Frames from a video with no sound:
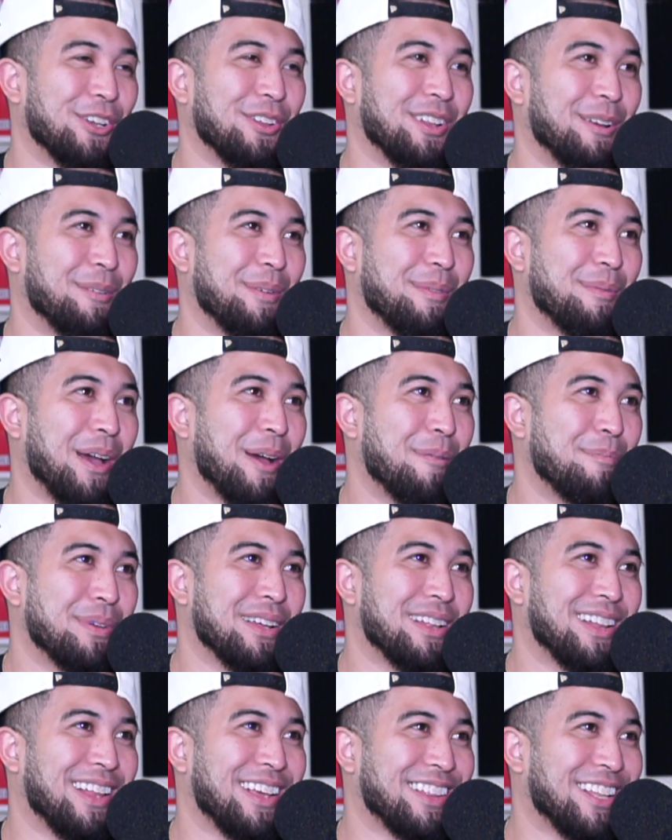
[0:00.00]
so I
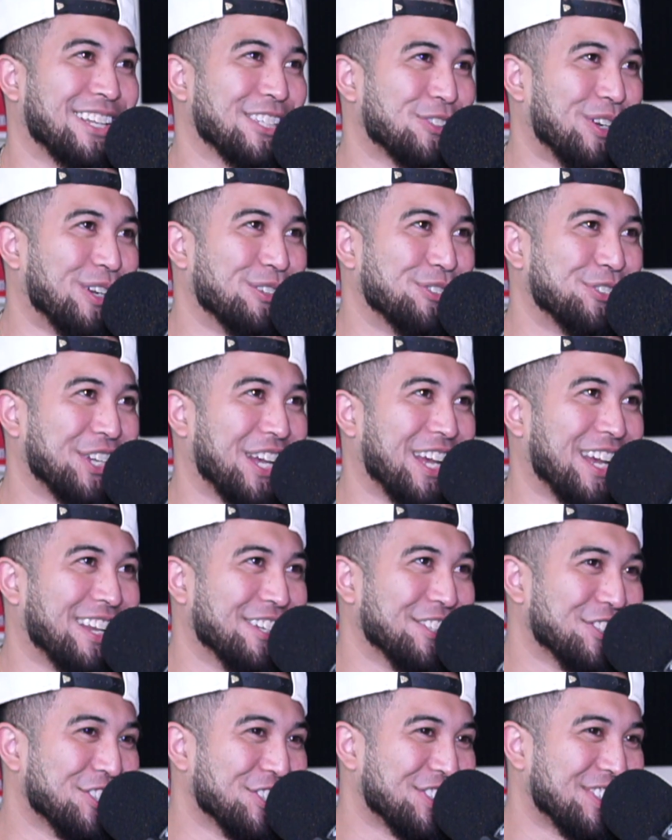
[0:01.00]
bet like that's what I'm
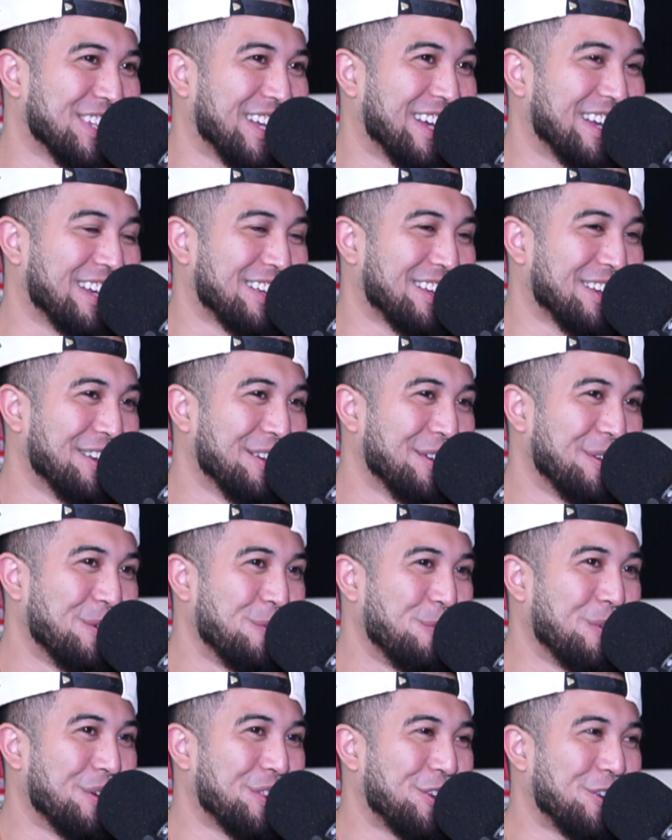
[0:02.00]
saying. It's just like,
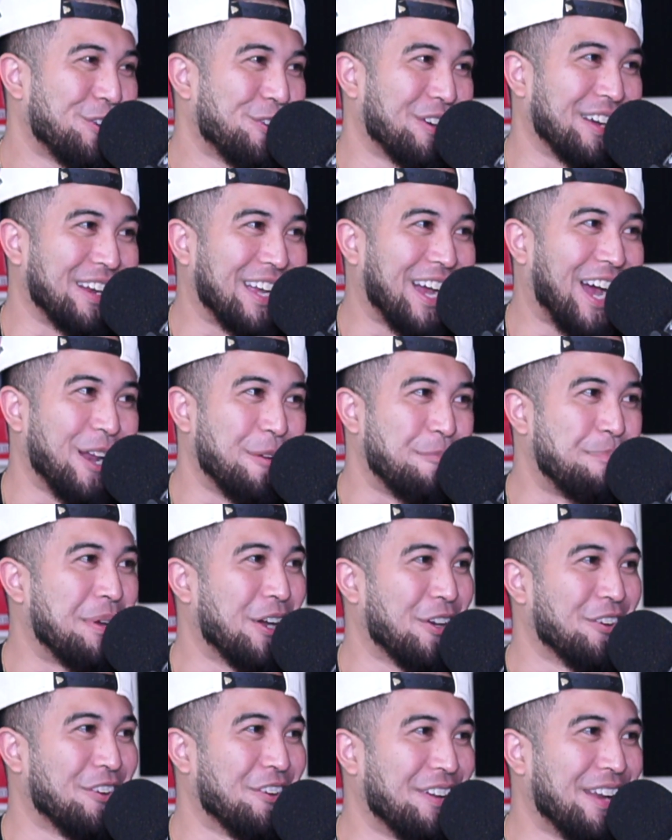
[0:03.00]
whether you're a
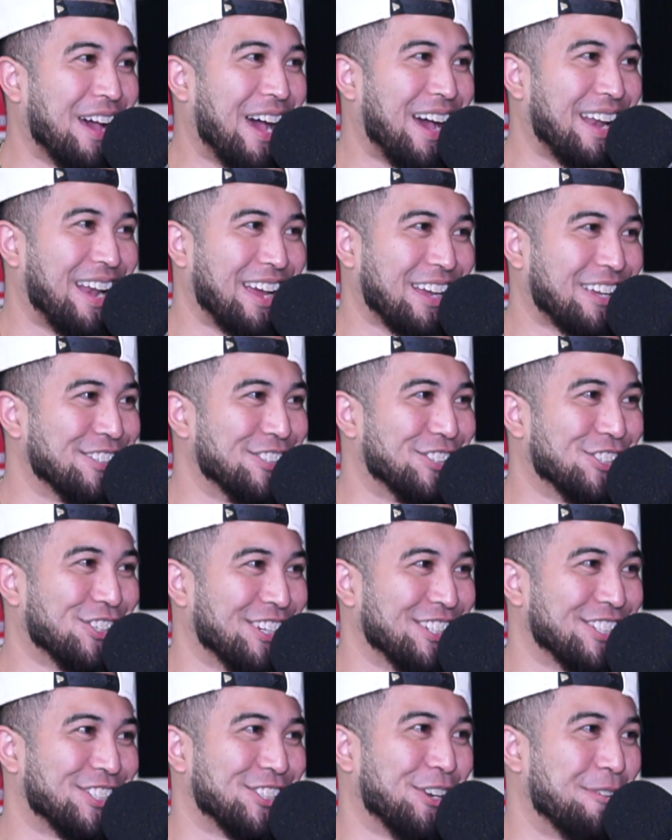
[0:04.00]
godparent or not, I could
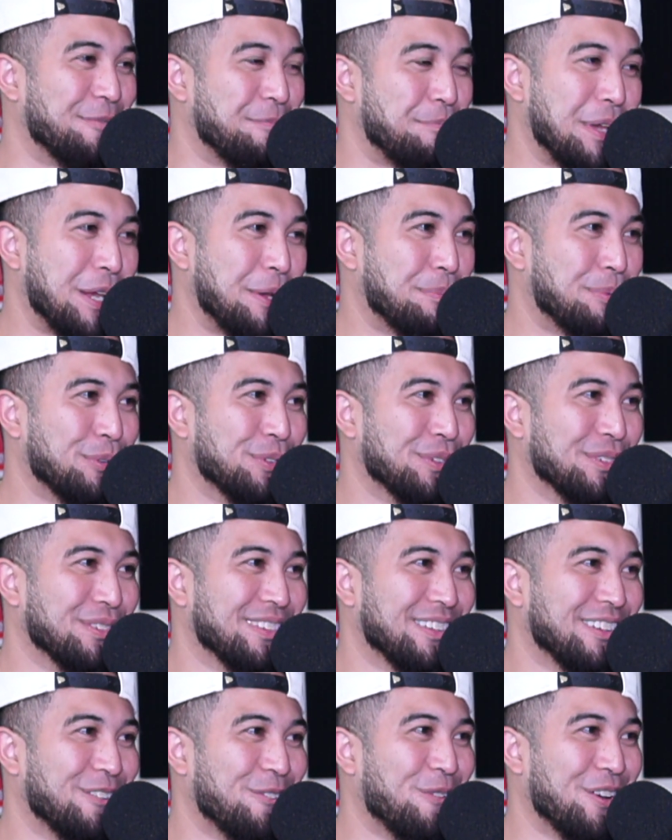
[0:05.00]
trust certain
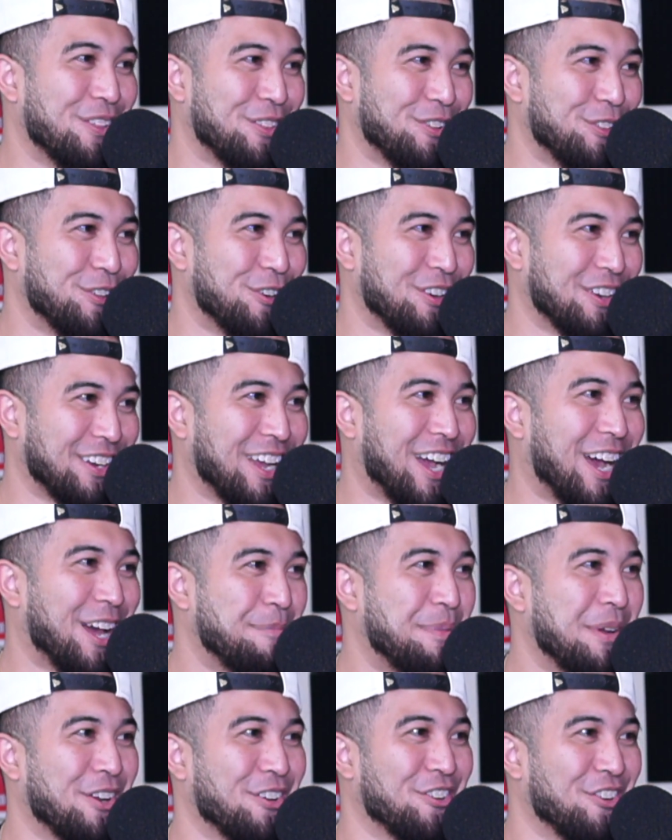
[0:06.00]
people, whether they're a
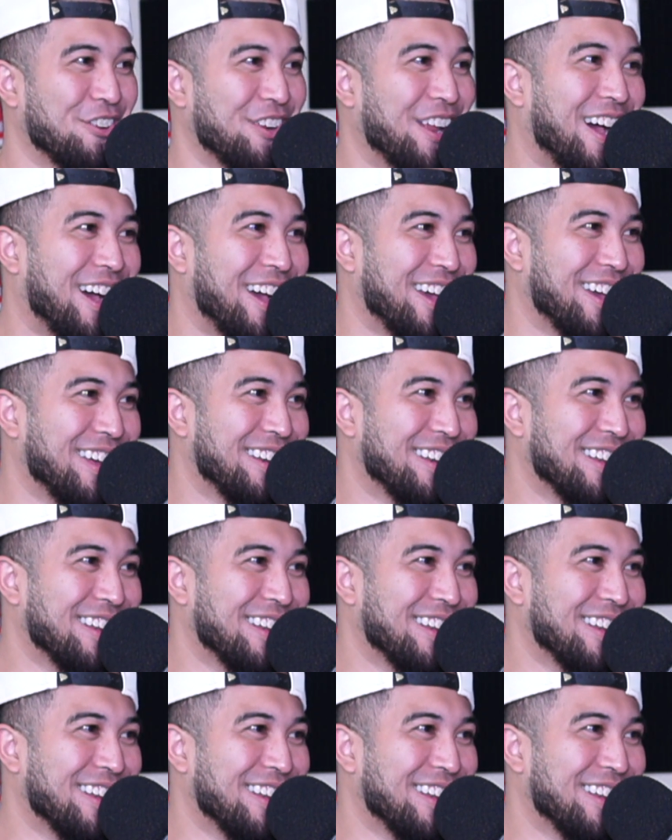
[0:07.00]
godparent or not.